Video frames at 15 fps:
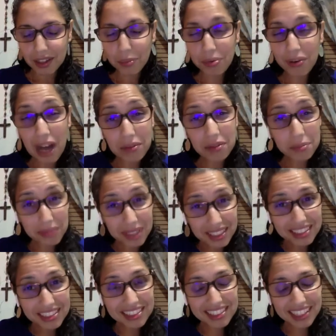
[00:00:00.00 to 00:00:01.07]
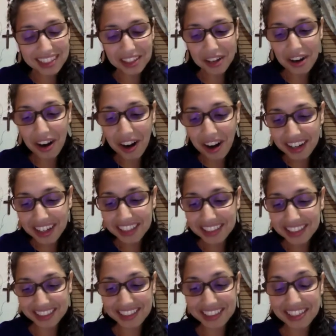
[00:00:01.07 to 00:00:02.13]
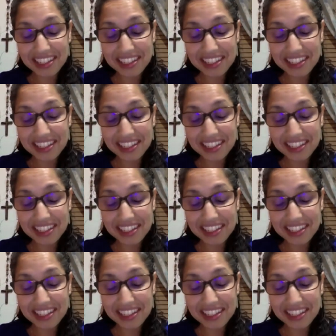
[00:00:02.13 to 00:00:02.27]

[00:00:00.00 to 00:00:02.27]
The problem is that your heart is